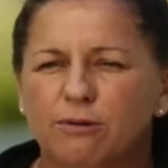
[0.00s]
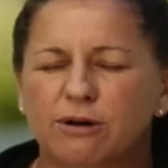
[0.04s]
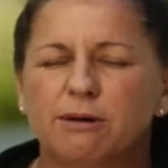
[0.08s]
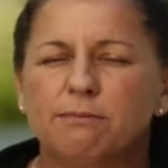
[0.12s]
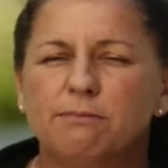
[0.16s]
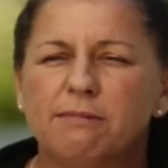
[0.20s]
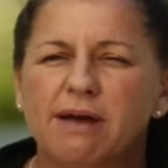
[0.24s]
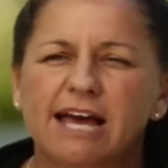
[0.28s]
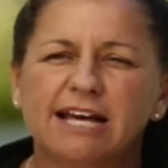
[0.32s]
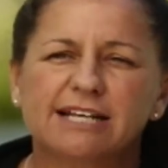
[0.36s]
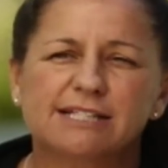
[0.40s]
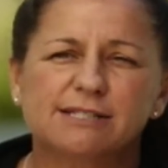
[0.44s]

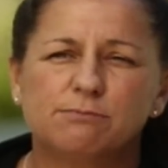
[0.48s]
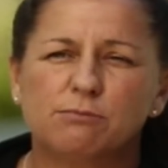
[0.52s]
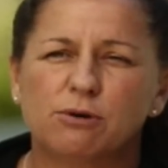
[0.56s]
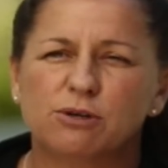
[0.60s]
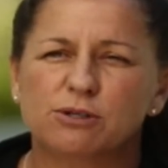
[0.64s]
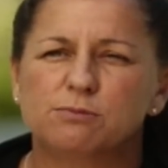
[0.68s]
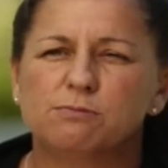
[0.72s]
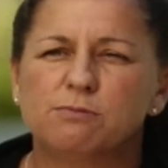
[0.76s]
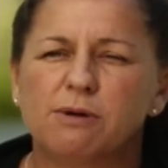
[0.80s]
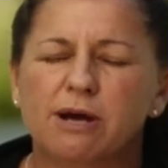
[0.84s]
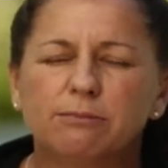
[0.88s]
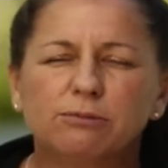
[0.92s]
of Mac's
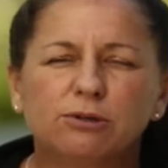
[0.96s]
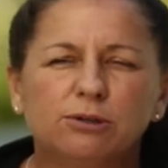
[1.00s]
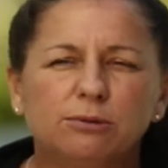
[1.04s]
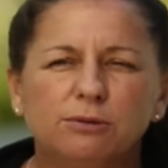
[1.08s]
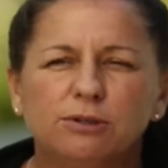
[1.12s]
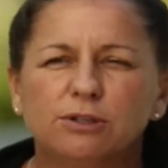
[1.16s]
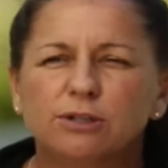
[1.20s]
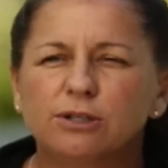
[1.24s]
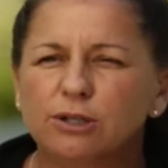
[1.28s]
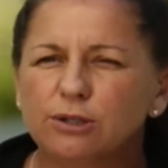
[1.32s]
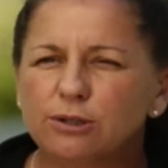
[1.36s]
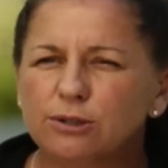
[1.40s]
most
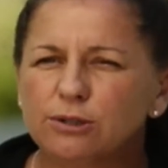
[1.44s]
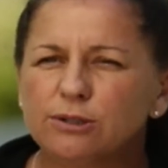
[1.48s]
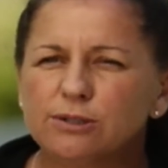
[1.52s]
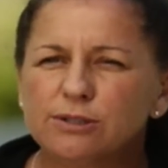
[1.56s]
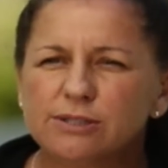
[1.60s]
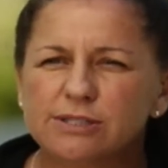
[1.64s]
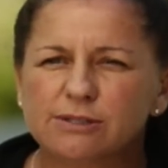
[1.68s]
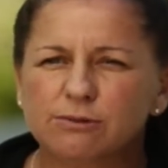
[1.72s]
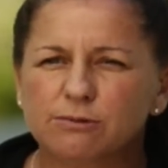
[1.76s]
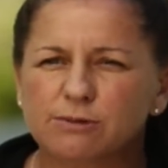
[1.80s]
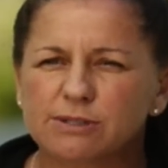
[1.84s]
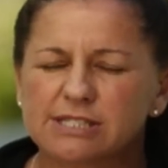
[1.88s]
memorable
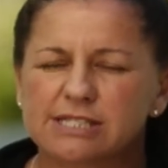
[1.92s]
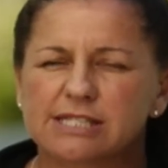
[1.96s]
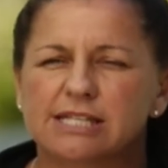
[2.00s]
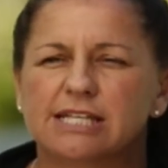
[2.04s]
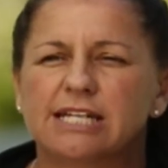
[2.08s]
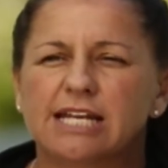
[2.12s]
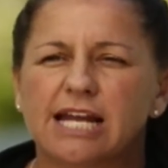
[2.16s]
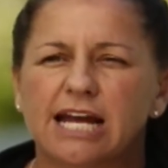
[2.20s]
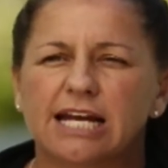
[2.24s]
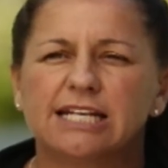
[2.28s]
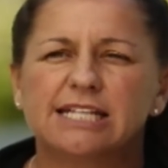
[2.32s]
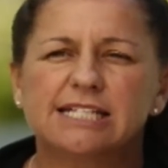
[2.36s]
goals was
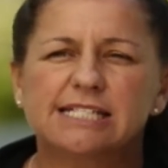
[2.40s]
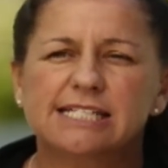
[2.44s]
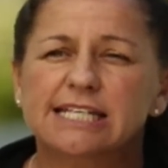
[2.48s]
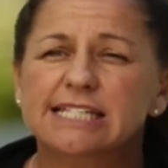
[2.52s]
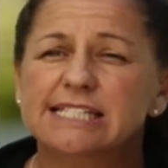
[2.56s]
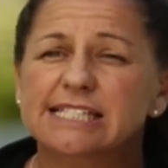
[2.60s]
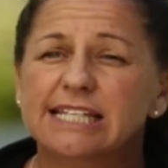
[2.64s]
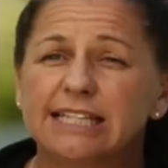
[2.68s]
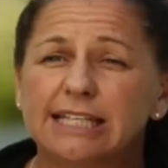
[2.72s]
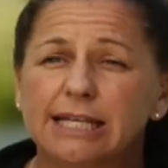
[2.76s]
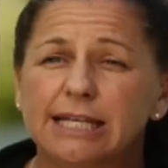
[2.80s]
the 96